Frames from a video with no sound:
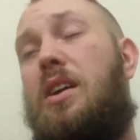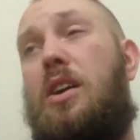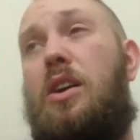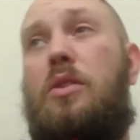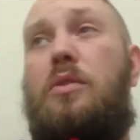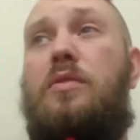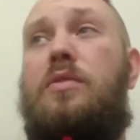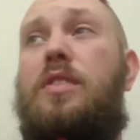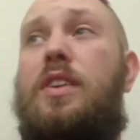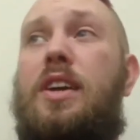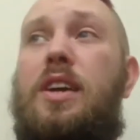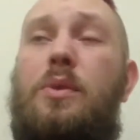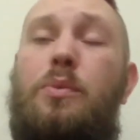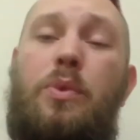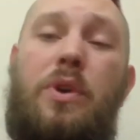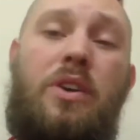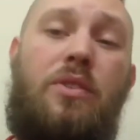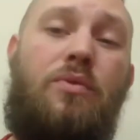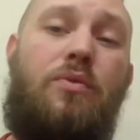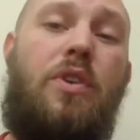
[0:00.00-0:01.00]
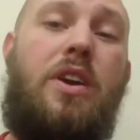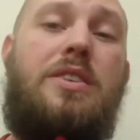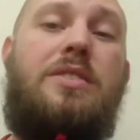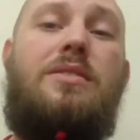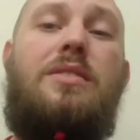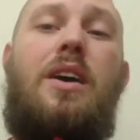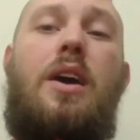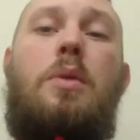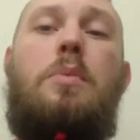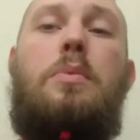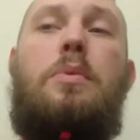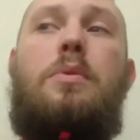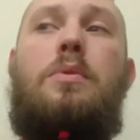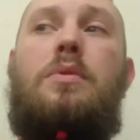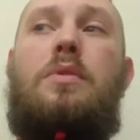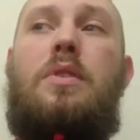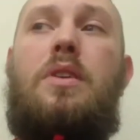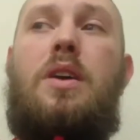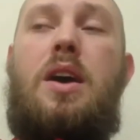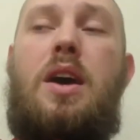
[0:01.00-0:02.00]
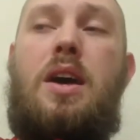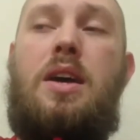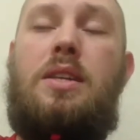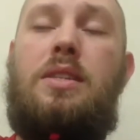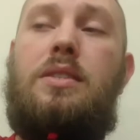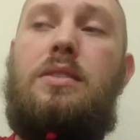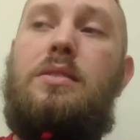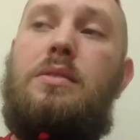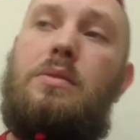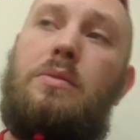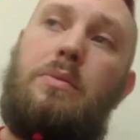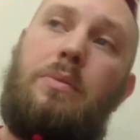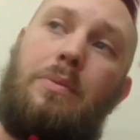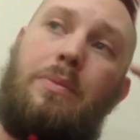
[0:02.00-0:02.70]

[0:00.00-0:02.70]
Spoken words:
Hopefully we can rest up and